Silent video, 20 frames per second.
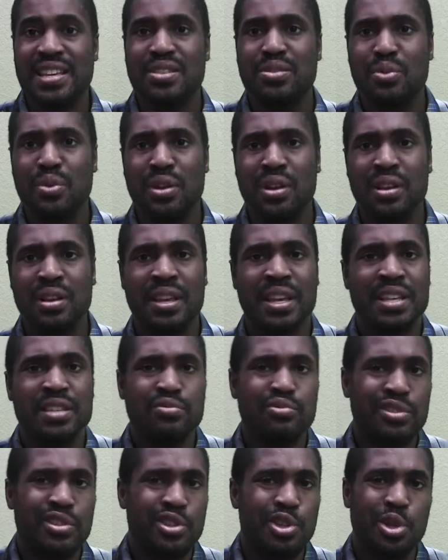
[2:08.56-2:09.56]
this one he's
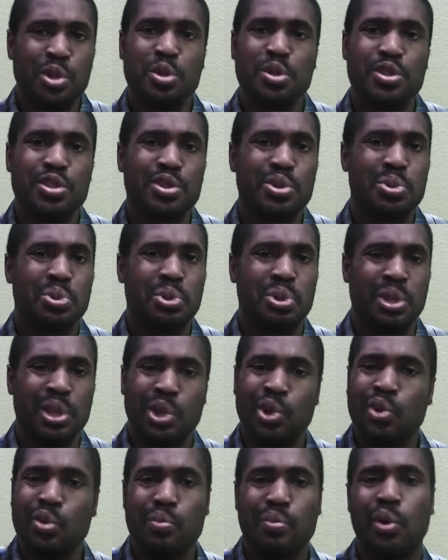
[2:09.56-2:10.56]
reduced to
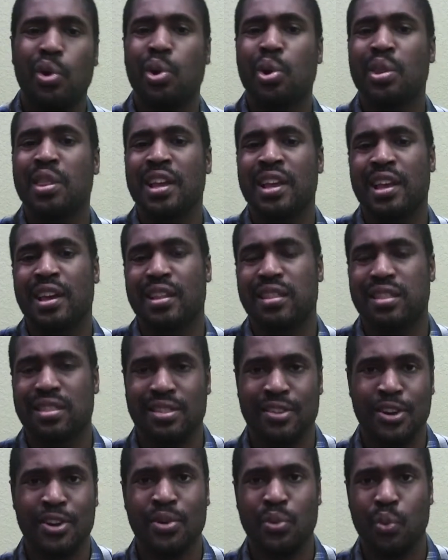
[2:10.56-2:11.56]
little more than a
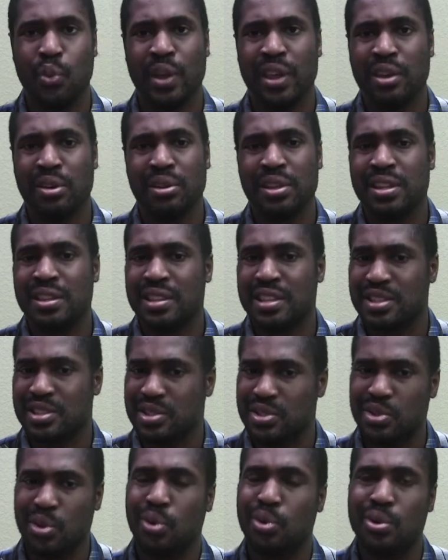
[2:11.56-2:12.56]
third wheel in the
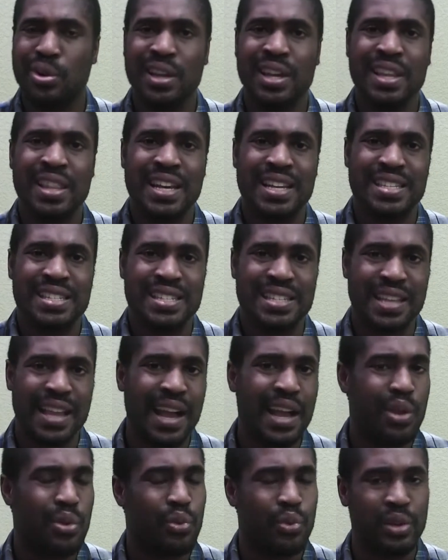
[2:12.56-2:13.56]
story that's
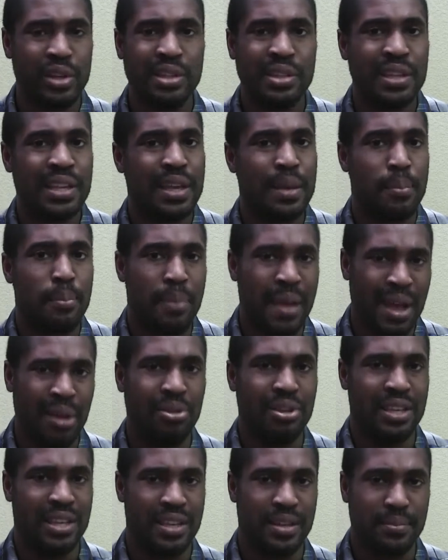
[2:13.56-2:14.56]
not really
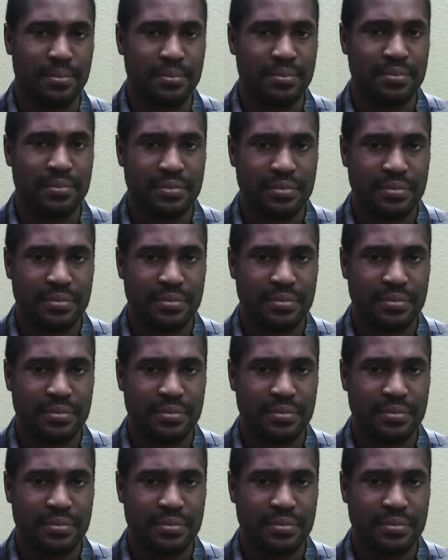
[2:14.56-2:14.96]
about him.